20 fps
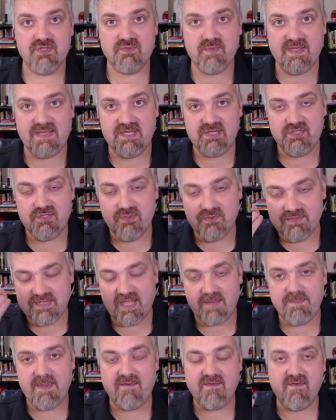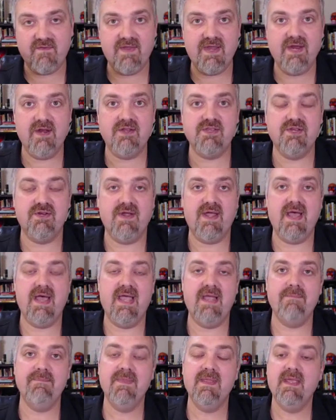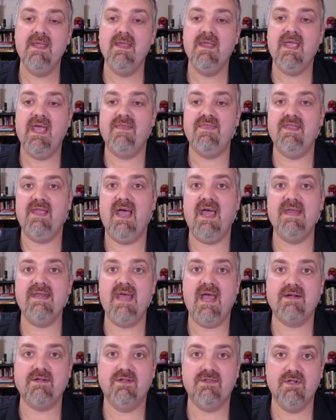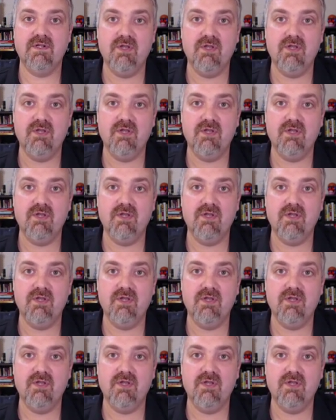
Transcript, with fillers: It's why they shoot that puff of air in your eye at the eye doctor.